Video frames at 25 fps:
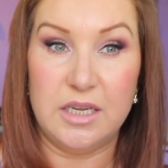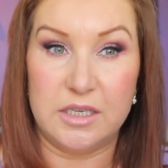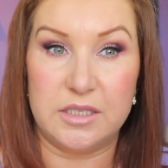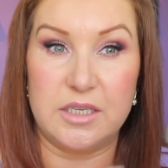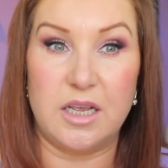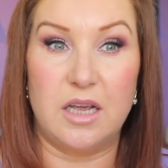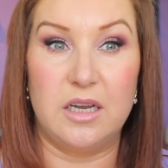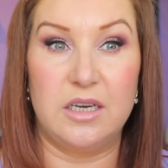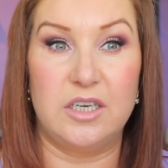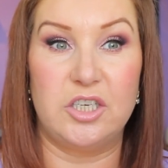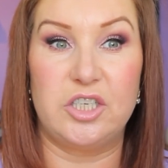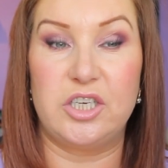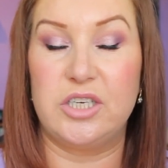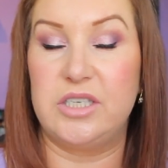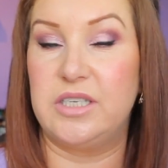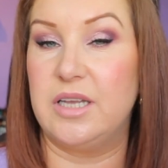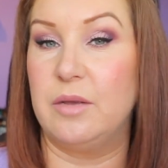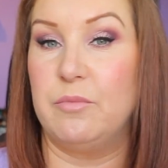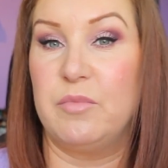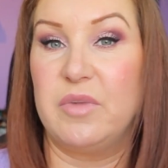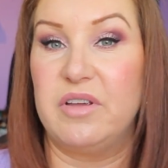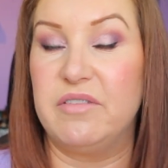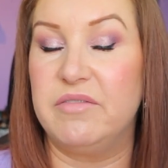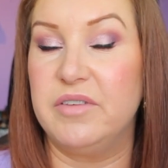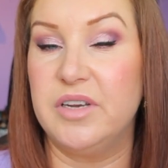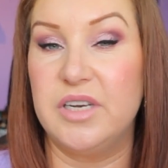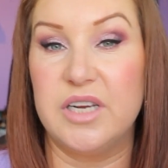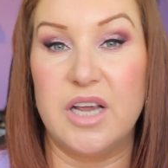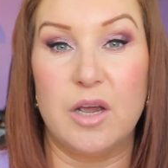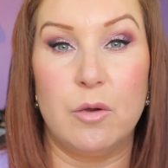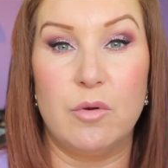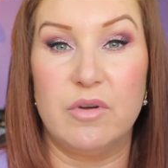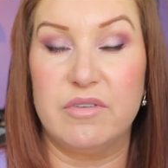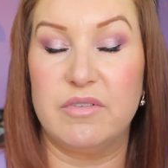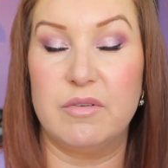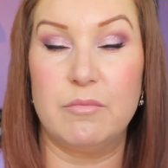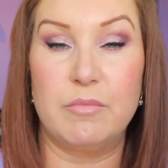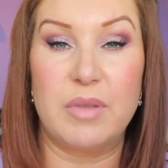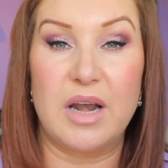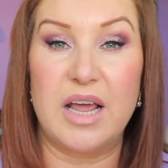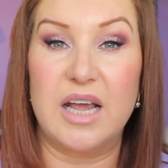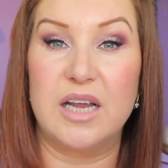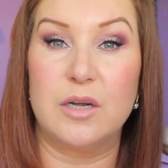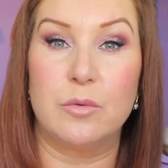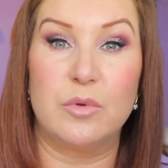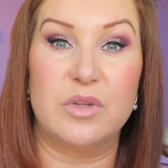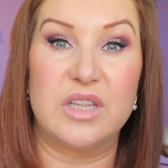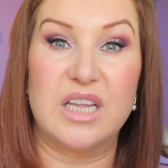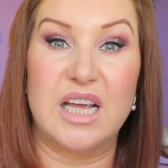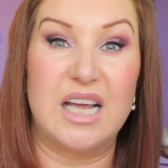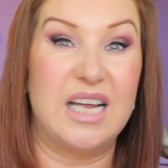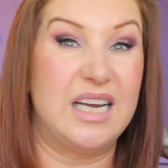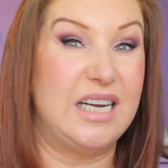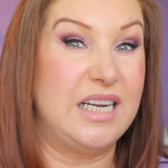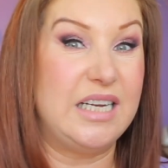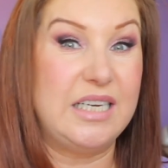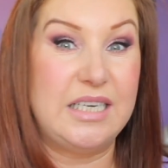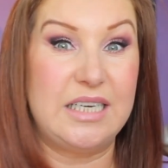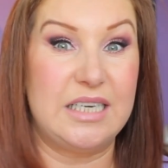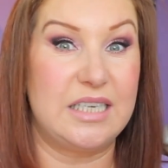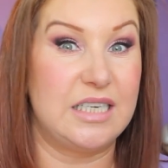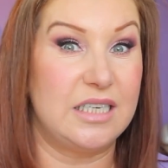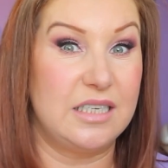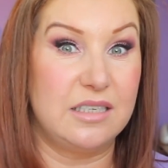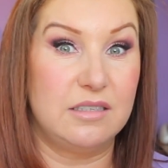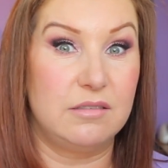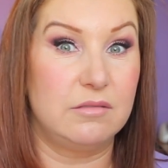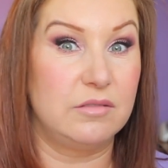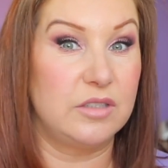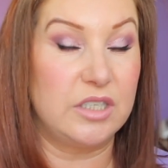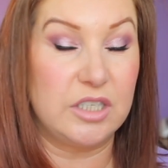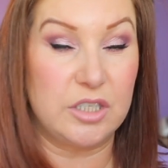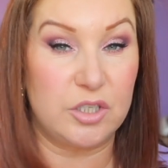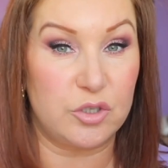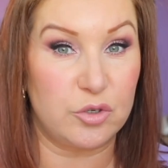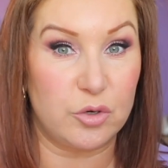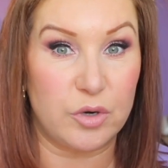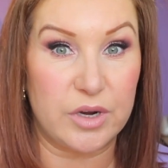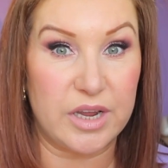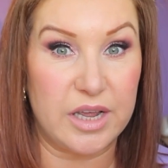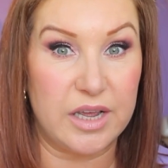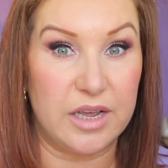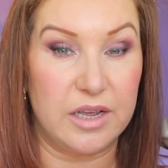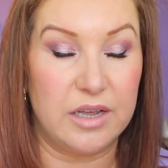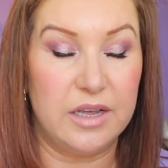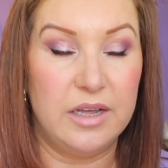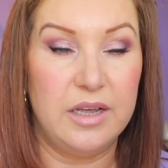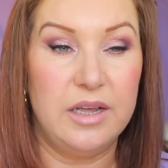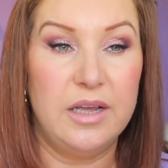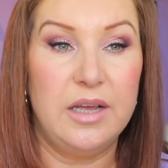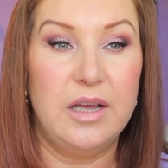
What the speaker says: Certainly she sent me a video of him playing with it and he didn't destroy it.